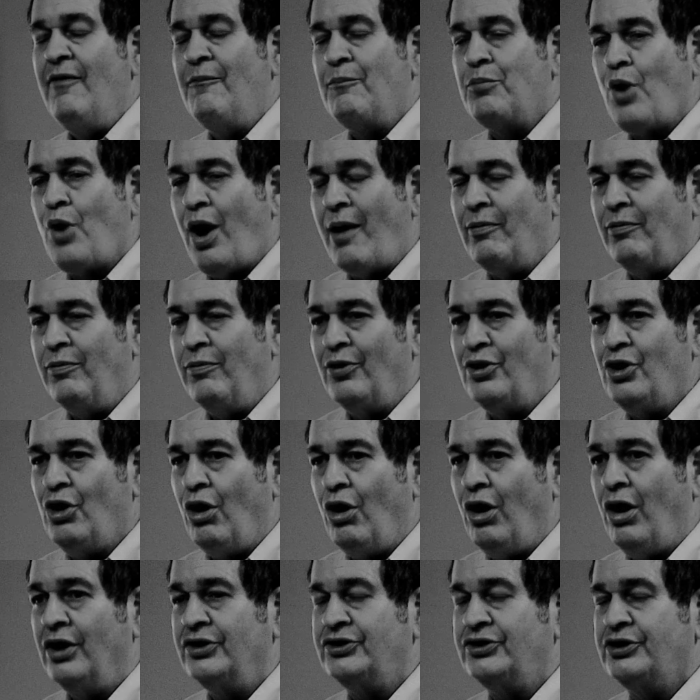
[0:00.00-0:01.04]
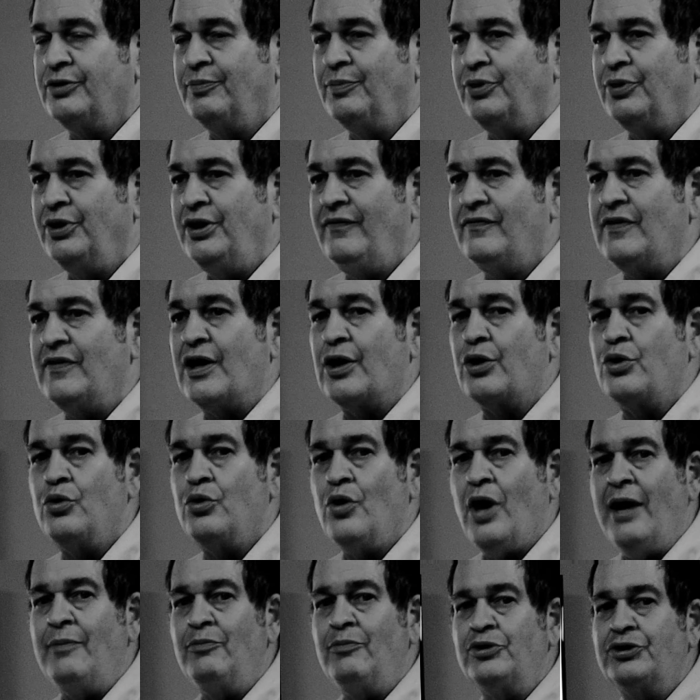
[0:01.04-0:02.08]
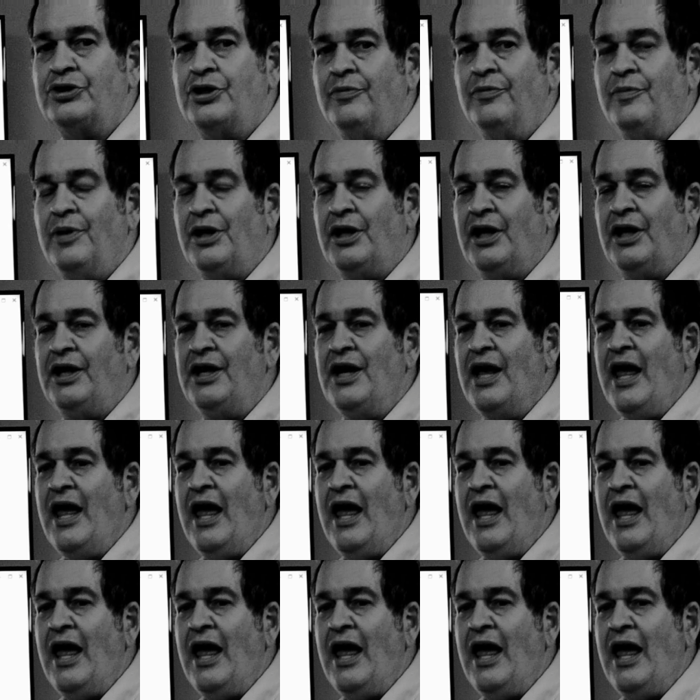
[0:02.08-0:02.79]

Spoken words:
probable cause to believe that a crime was committed